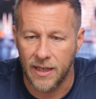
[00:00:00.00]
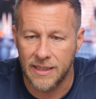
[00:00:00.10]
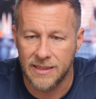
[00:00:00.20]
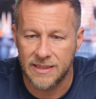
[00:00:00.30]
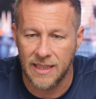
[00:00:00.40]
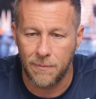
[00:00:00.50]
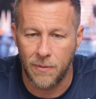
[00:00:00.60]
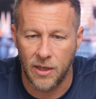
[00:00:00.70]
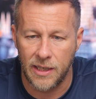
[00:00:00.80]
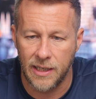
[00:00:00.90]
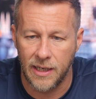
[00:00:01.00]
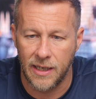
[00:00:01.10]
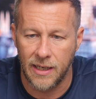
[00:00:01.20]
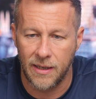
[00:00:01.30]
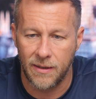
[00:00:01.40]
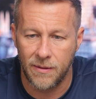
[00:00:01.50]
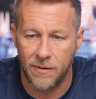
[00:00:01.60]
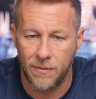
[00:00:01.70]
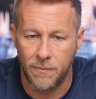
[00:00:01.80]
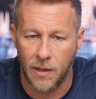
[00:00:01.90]
I can set my
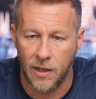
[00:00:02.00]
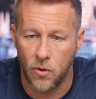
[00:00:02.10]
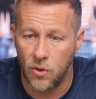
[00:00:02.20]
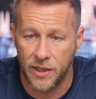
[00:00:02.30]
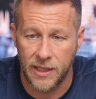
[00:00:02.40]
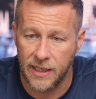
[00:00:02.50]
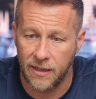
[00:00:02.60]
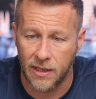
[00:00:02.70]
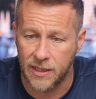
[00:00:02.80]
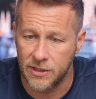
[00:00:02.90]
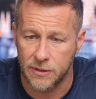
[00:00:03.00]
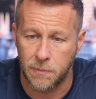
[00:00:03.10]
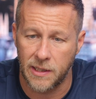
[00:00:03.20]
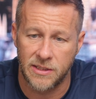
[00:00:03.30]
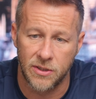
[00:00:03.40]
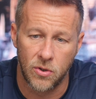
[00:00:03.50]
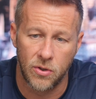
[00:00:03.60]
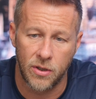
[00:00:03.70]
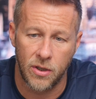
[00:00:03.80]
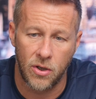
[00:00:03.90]
my order here. I can just place an
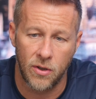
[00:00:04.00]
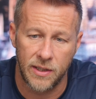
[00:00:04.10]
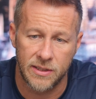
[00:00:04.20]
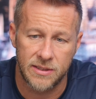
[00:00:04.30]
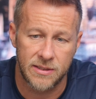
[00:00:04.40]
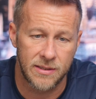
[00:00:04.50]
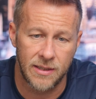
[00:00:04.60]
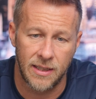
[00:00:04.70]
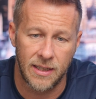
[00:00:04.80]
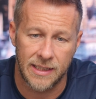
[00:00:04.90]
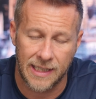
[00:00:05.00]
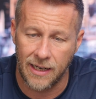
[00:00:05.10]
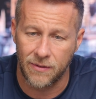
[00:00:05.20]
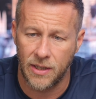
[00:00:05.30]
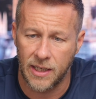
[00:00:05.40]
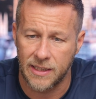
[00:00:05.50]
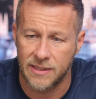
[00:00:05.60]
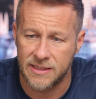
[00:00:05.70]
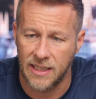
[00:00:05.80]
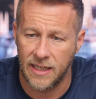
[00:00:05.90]
order on this account. I can
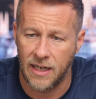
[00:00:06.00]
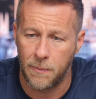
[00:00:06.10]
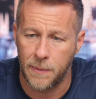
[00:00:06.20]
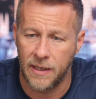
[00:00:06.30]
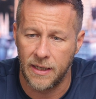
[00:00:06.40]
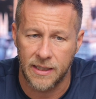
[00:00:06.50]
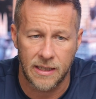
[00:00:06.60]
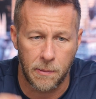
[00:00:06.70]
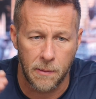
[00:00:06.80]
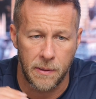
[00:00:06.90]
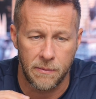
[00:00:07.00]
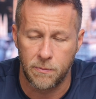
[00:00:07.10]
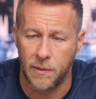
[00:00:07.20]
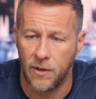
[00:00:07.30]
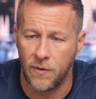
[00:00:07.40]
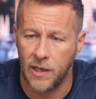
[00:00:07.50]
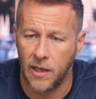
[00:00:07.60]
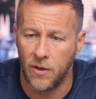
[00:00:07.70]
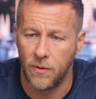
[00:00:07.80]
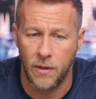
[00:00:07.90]
set it up a couple of pips below the
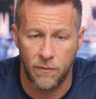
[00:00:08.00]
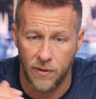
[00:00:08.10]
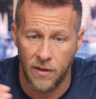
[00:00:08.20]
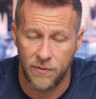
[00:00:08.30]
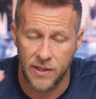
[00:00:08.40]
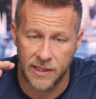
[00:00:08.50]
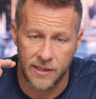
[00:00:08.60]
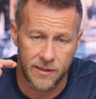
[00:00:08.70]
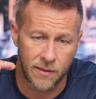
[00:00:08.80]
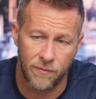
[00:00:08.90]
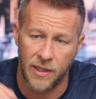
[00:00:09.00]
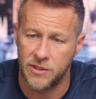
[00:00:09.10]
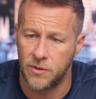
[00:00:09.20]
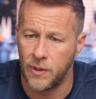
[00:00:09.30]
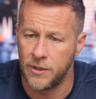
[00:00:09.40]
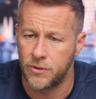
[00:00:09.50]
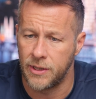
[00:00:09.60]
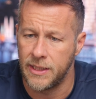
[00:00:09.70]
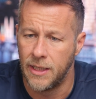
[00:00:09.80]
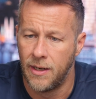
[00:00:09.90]
low of the conventional
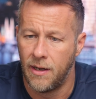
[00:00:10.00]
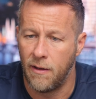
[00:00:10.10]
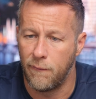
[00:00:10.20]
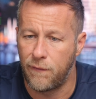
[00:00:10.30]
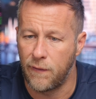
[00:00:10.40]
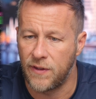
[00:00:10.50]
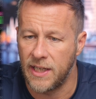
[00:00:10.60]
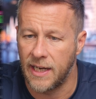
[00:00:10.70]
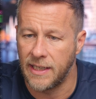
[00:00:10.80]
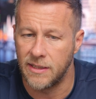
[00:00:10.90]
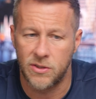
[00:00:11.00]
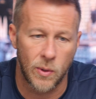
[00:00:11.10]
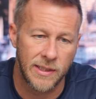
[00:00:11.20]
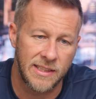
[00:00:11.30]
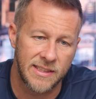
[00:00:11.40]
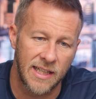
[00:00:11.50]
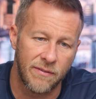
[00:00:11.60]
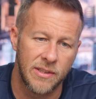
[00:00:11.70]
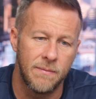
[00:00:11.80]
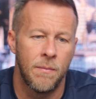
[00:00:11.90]
entry at
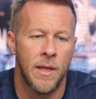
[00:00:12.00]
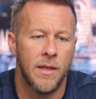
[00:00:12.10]
58.27.